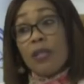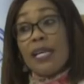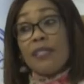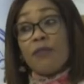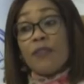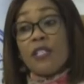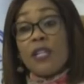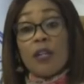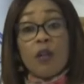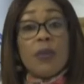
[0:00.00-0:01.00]
that the
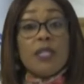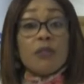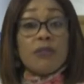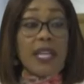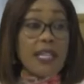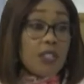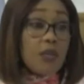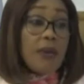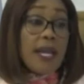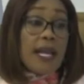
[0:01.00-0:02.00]
federal government of
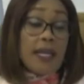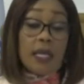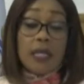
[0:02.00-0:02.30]
Nigeria